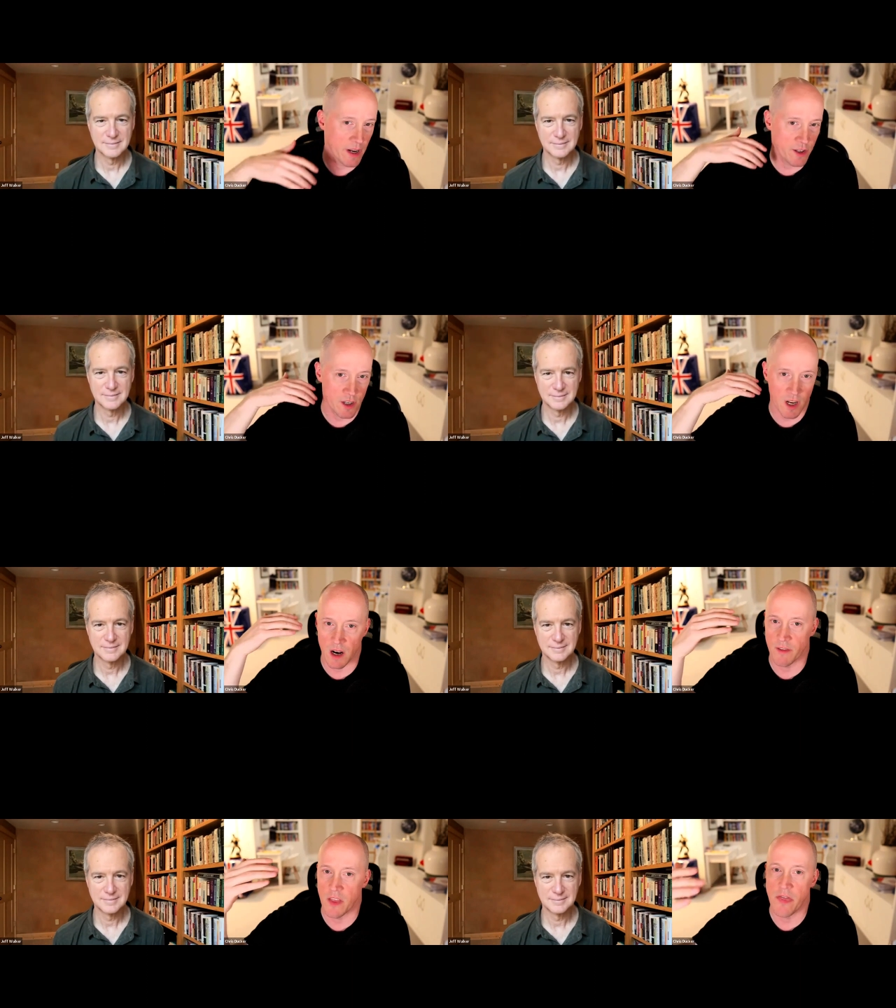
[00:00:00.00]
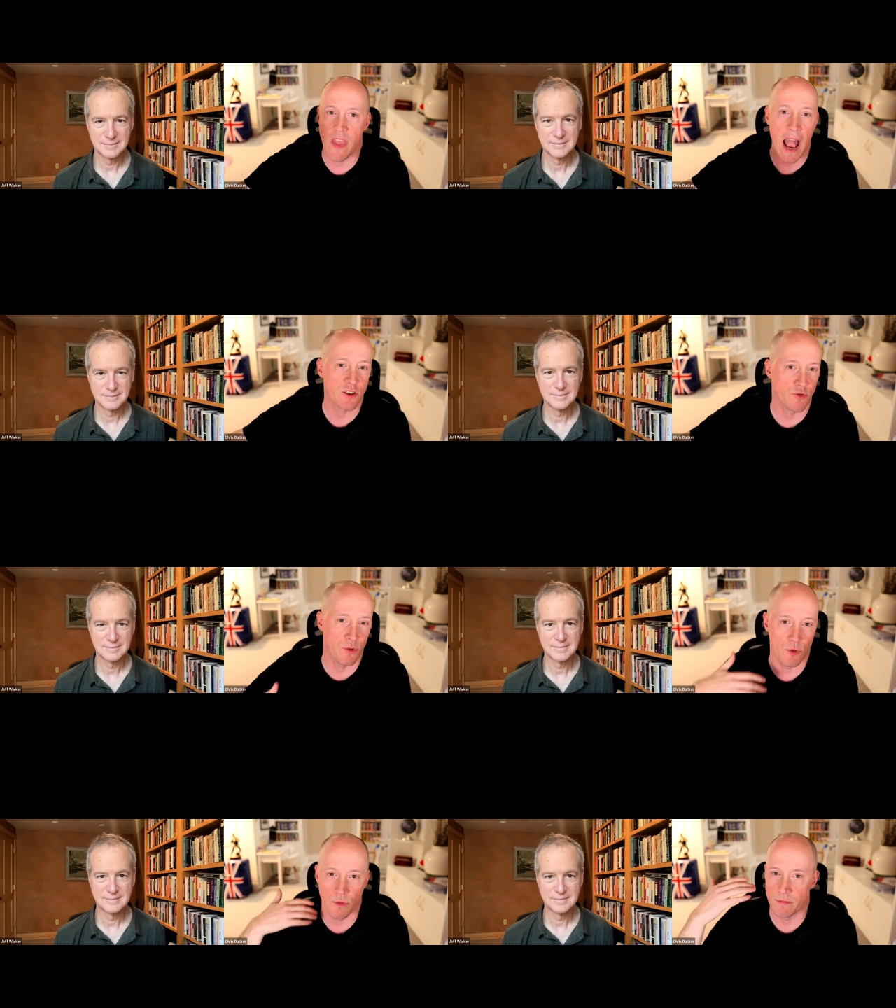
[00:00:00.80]
Speaker 1: kind of a
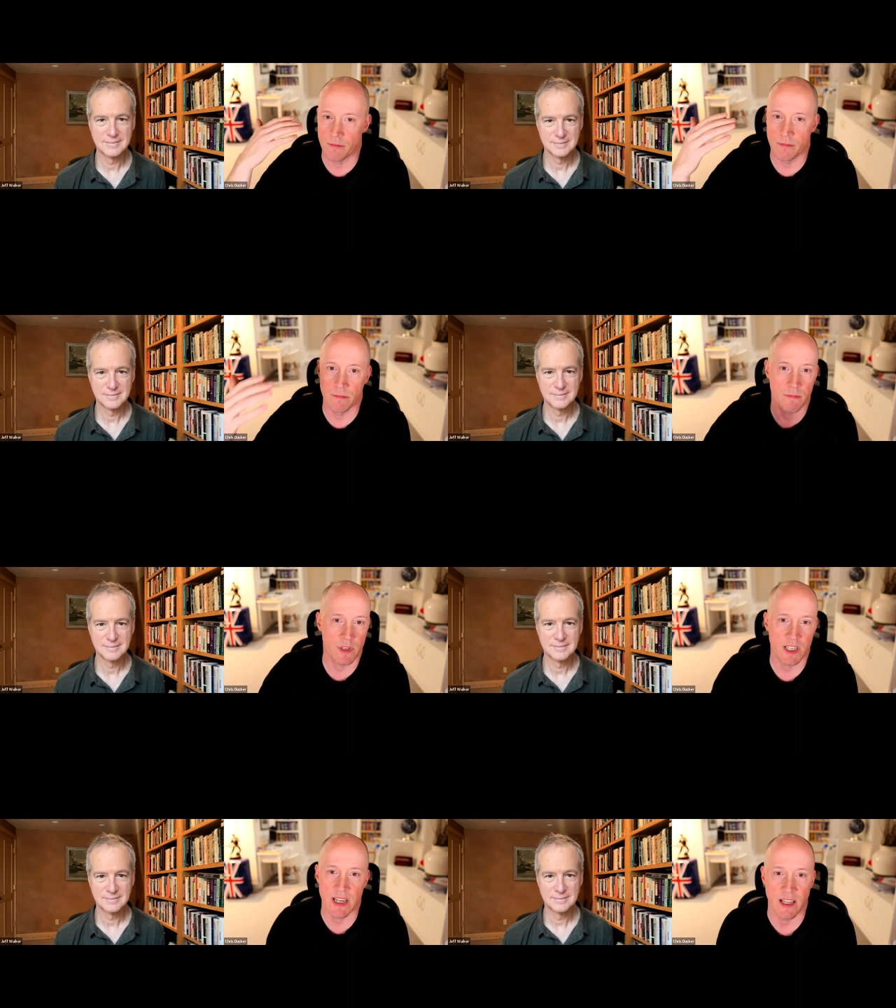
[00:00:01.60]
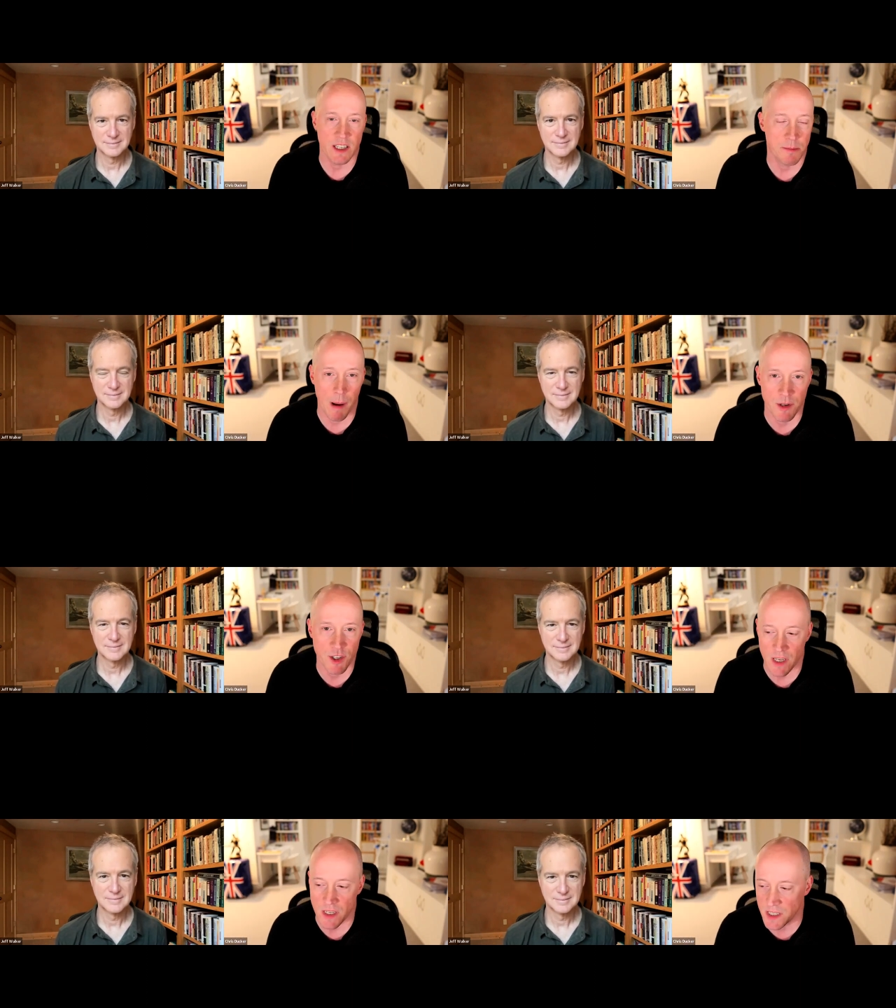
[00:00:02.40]
natural sense
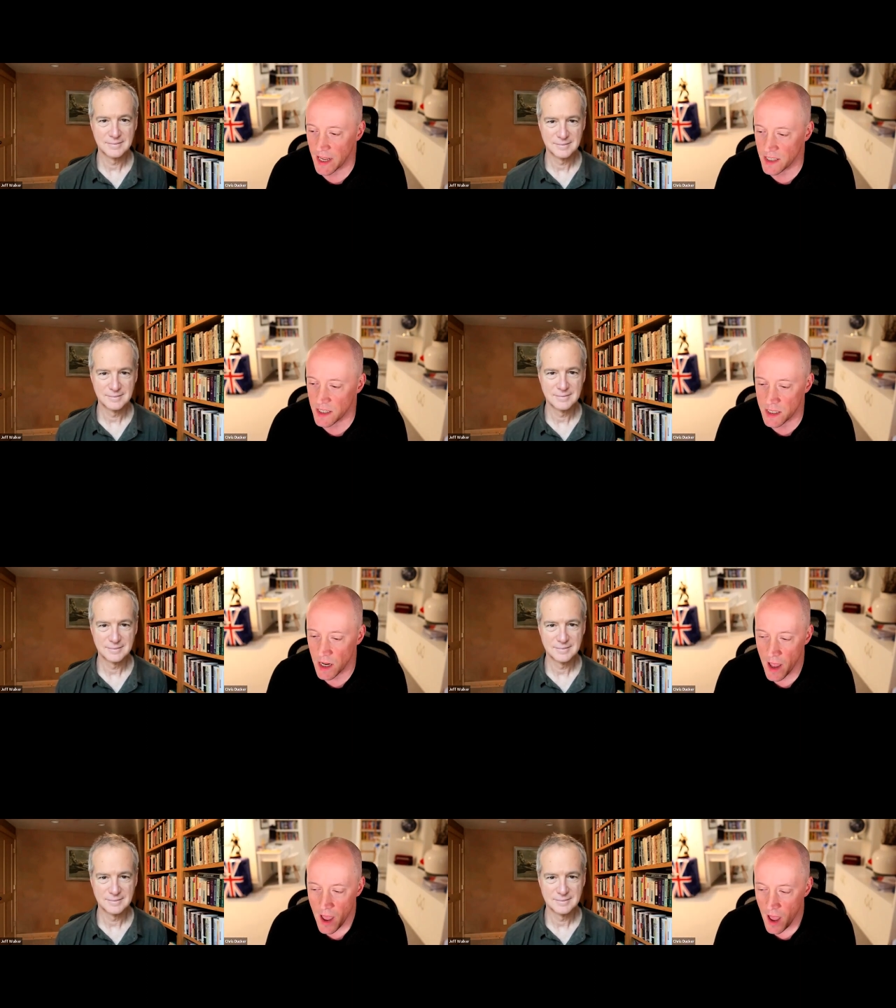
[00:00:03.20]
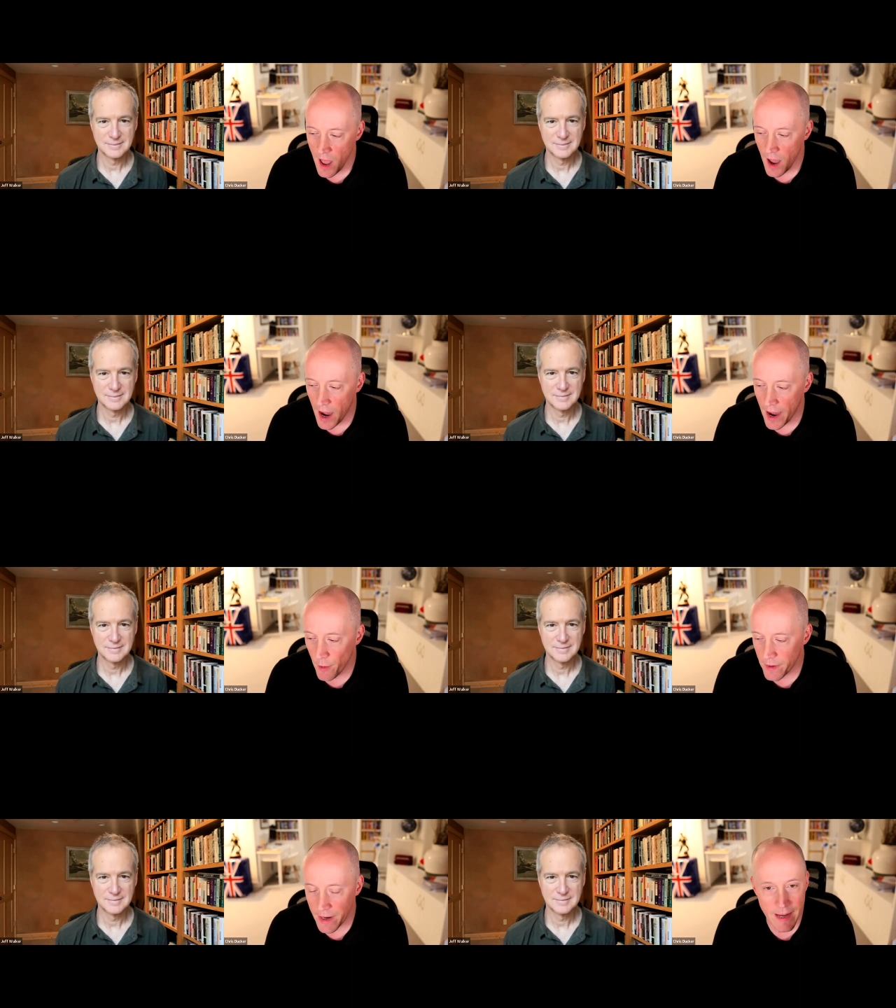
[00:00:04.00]
publishing sense I don't
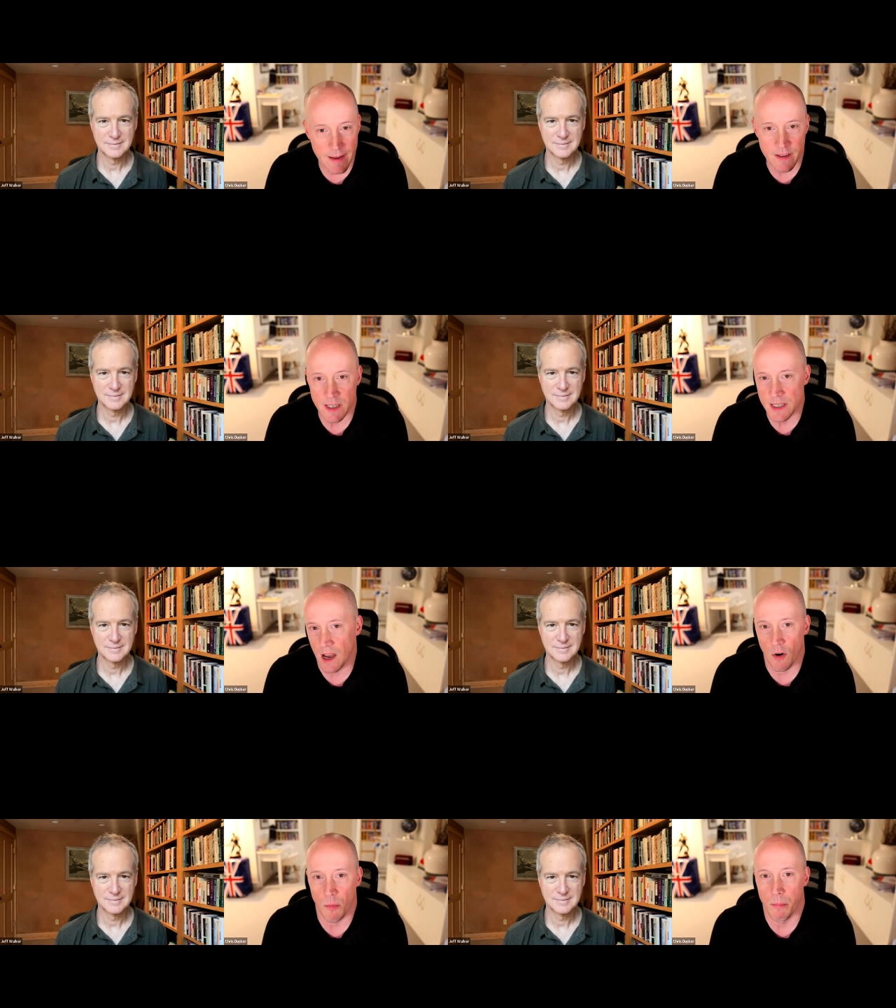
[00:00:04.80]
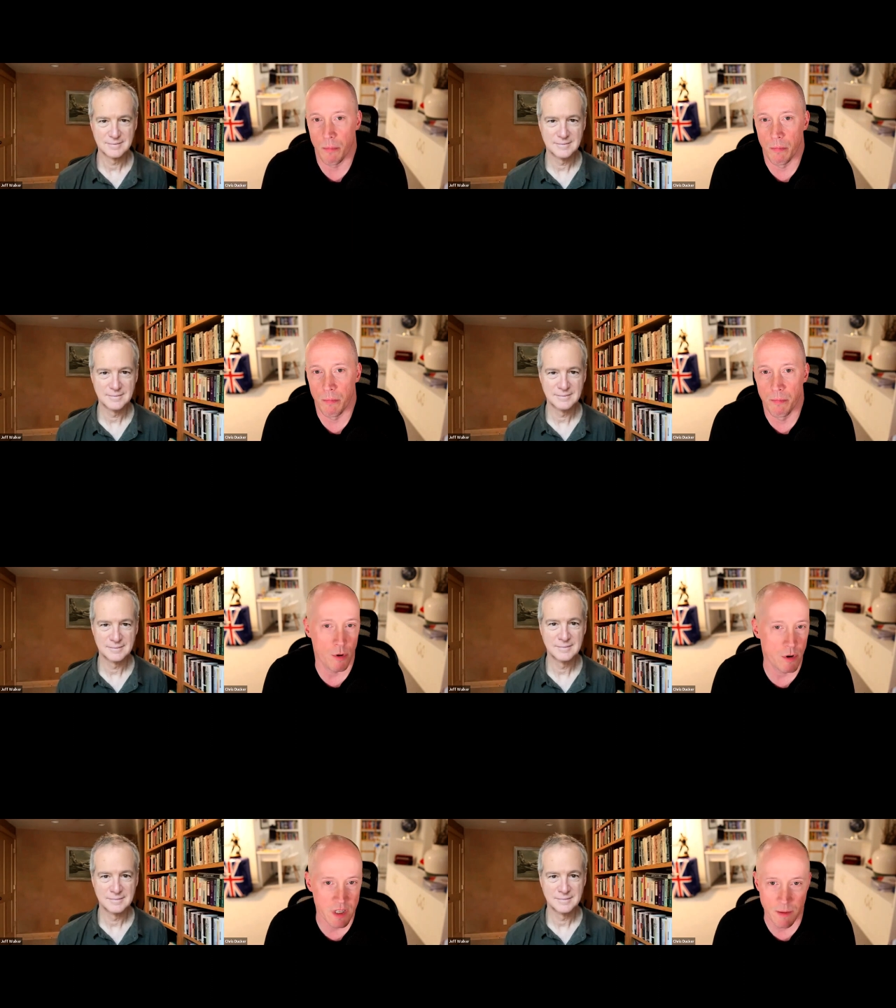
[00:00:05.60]
need to sell
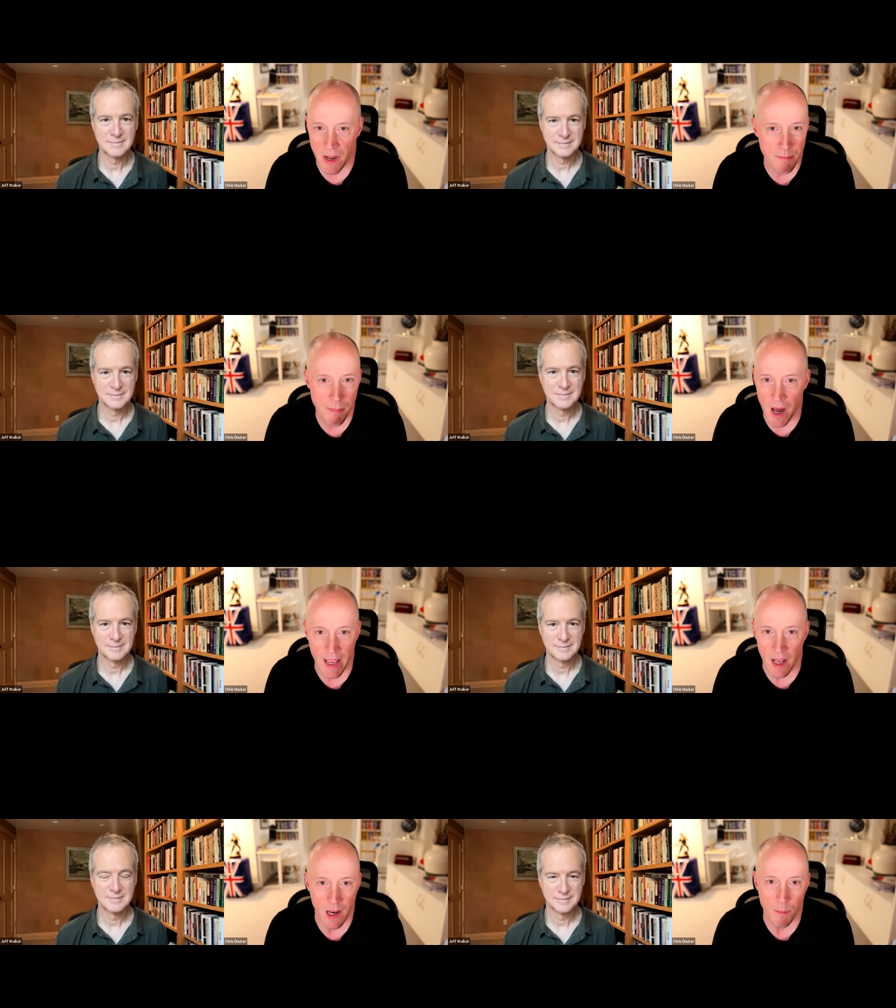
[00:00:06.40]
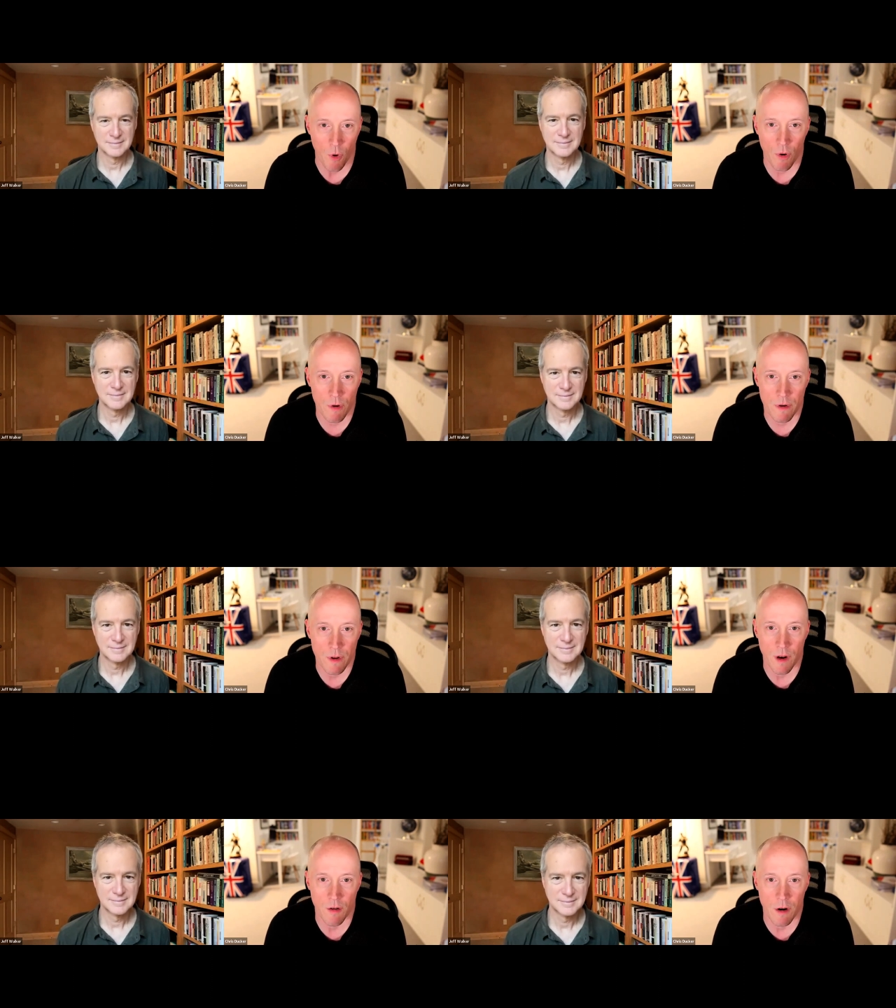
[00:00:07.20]
books to make money anymore you
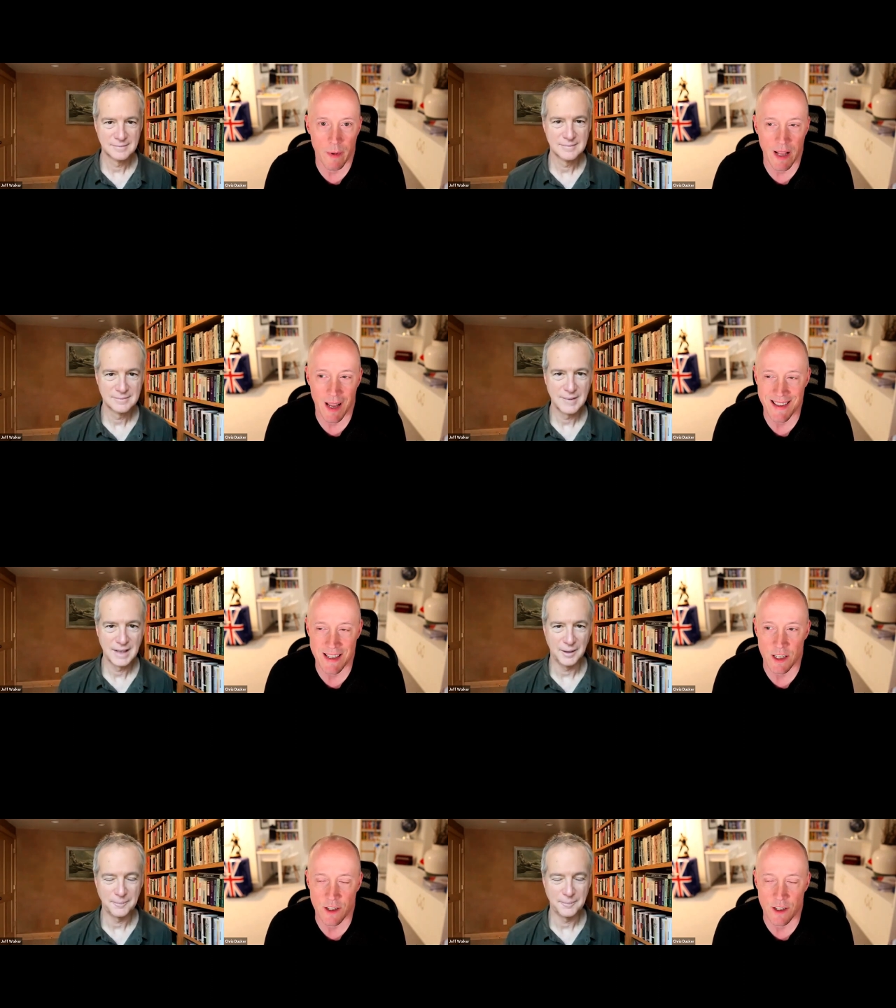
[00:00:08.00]
know what I mean like this is not